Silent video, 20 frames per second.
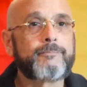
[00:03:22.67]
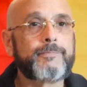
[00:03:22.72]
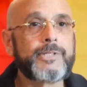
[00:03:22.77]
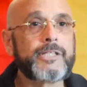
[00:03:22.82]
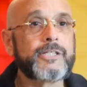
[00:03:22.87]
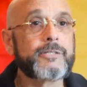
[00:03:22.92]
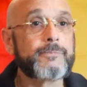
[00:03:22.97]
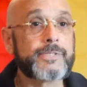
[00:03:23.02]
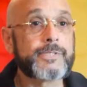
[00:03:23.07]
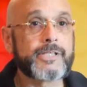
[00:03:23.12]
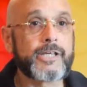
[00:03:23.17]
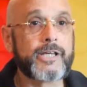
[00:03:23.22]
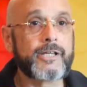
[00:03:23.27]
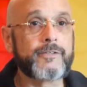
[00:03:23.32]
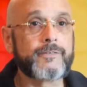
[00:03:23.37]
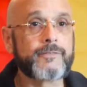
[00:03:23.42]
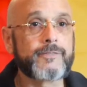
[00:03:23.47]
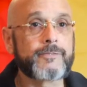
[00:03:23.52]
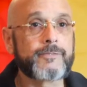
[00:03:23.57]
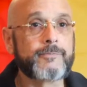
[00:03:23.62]
be
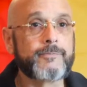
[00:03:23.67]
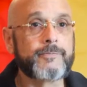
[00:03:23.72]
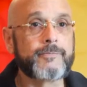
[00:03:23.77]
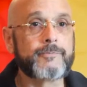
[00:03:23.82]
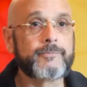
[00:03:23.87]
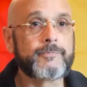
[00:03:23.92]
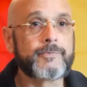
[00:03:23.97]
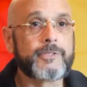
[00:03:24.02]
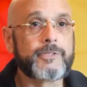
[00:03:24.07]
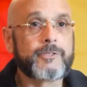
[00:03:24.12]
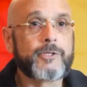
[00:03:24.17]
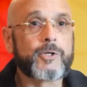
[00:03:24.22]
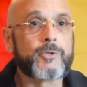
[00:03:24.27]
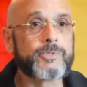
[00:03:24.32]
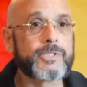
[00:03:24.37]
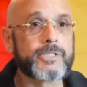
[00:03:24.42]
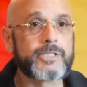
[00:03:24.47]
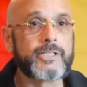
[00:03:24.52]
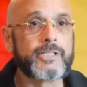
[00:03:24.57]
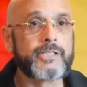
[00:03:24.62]
themselves, their
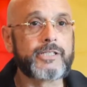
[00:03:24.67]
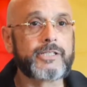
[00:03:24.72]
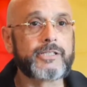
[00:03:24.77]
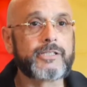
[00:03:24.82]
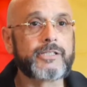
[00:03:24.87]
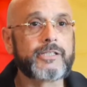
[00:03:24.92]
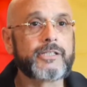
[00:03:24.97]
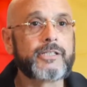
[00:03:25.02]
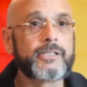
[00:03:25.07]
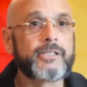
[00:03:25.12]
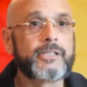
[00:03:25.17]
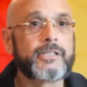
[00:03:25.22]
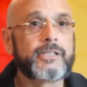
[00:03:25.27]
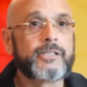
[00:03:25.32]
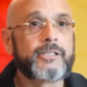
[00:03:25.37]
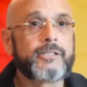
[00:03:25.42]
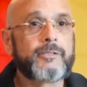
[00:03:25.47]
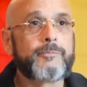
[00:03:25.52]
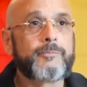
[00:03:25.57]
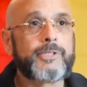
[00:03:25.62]
own skin,
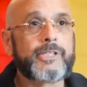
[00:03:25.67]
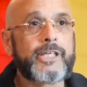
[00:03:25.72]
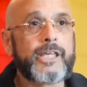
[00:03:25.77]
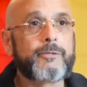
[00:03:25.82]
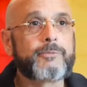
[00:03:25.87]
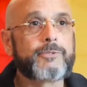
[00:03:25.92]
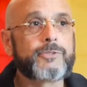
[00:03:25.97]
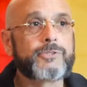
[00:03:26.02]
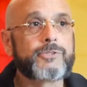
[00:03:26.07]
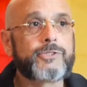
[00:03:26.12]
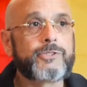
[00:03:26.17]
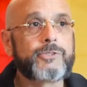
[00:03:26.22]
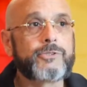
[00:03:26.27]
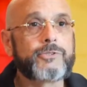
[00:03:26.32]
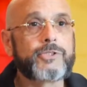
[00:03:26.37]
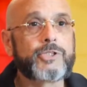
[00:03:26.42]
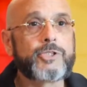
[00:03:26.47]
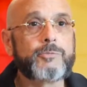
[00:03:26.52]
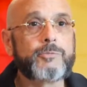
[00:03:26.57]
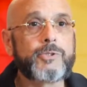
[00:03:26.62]
be able
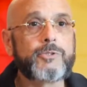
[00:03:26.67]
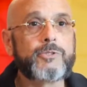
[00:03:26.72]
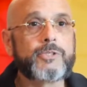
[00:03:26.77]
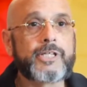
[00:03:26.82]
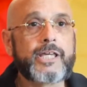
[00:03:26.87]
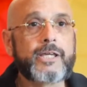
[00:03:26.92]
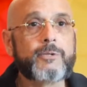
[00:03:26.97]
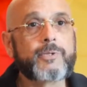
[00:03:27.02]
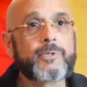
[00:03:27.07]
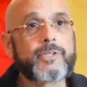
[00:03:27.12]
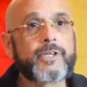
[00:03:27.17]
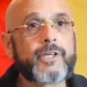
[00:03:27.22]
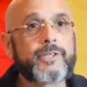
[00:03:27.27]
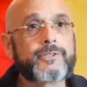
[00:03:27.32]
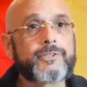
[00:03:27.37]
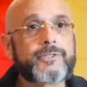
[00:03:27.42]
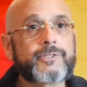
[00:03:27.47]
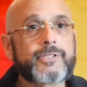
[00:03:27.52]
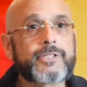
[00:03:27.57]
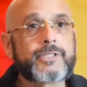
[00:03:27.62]
to communicate with
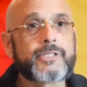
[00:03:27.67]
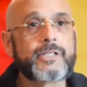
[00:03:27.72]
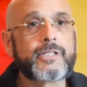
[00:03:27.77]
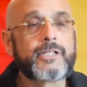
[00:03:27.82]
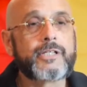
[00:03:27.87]
others